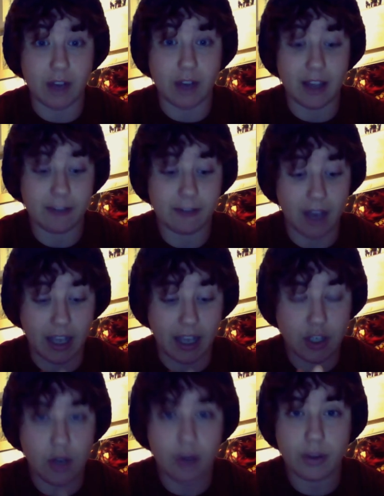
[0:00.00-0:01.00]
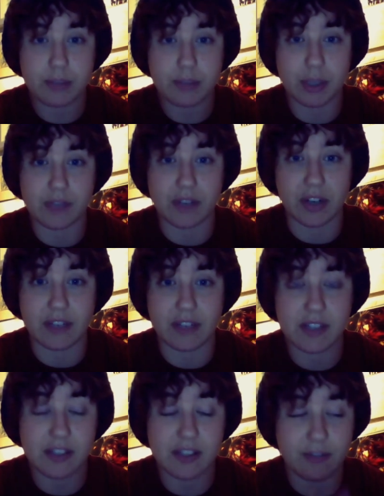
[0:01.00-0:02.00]
out of 5. I know this book is very
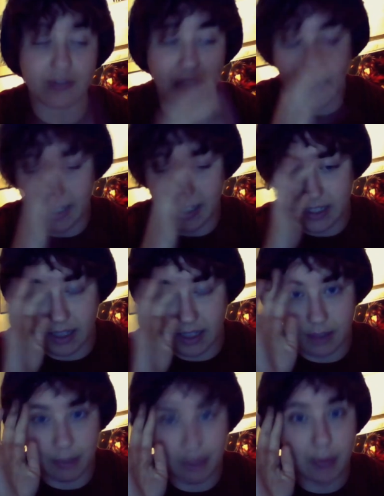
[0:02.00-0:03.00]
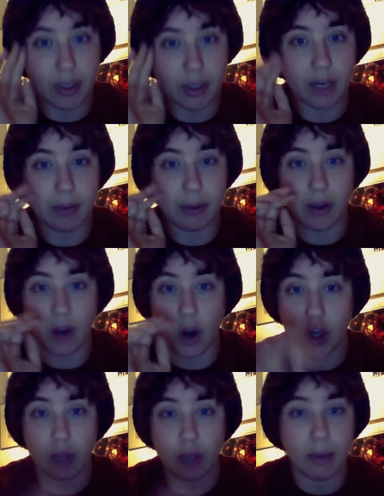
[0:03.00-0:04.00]
divisive and people are gonna
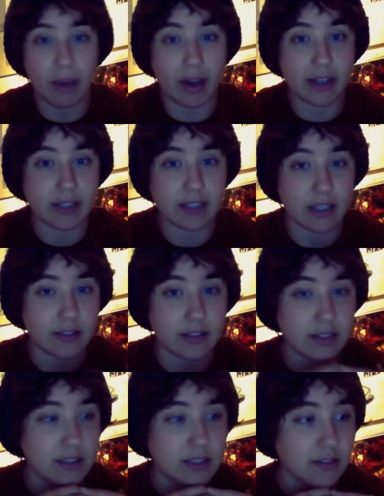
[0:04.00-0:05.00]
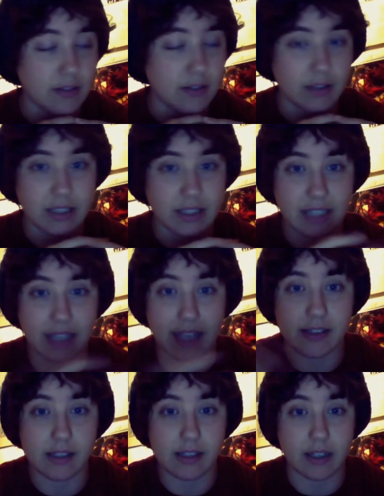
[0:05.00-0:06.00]
argue about it until the
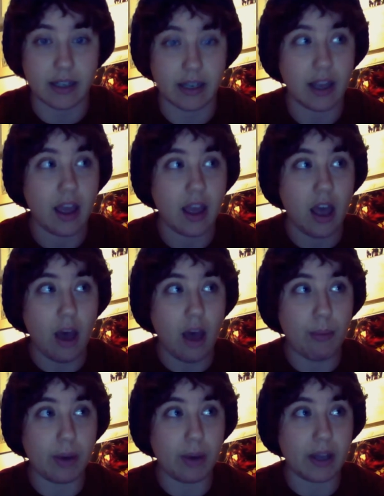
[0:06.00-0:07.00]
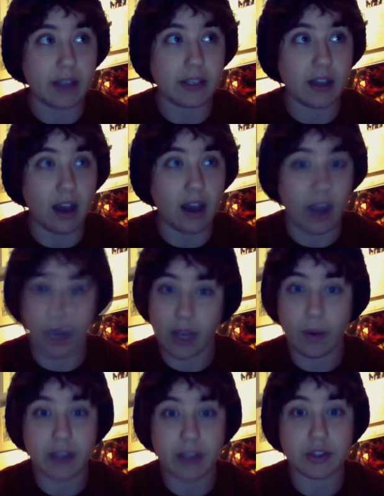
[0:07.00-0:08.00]
day is done, but I
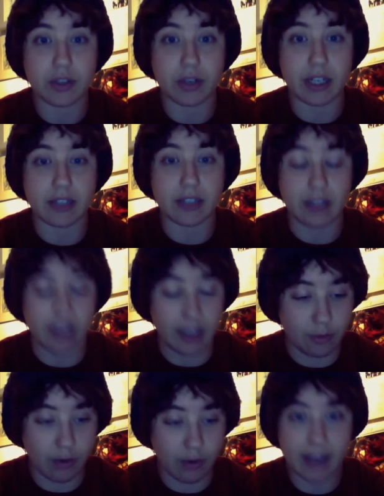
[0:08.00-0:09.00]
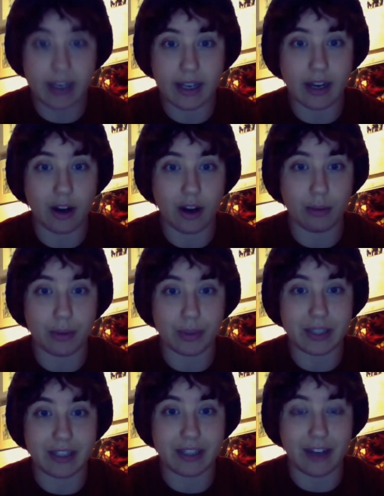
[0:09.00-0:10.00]
quite enjoyed it. It read like a
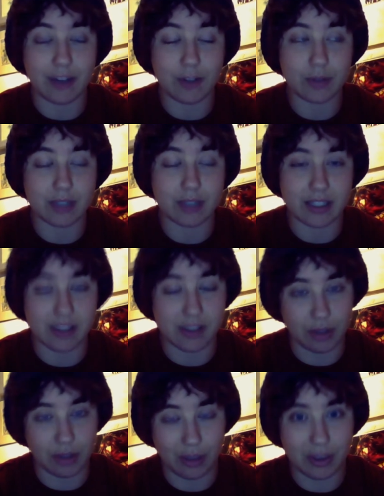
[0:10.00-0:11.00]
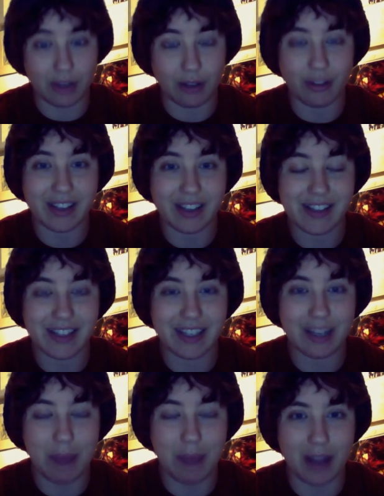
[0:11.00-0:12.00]
Harper Lee novel, and considering the only other thing is To
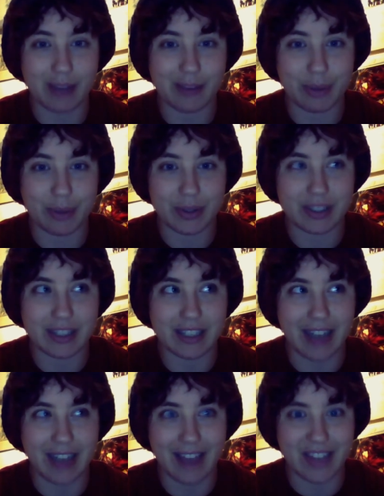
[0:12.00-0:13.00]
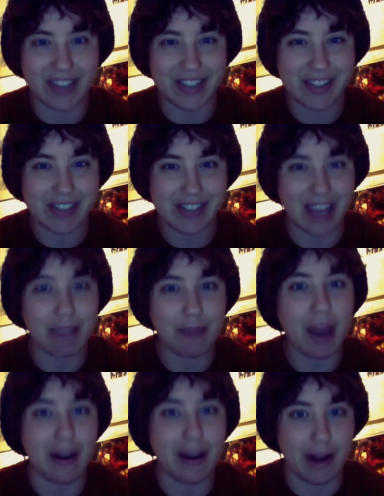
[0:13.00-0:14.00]
Kill a Mockingbird, it had that
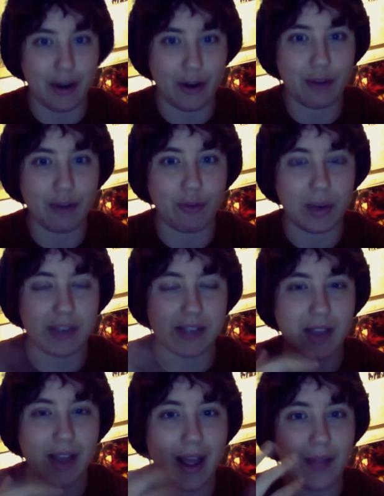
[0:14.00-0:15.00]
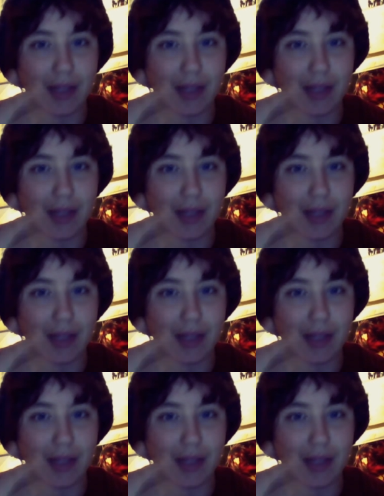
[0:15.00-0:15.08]
same narrative voice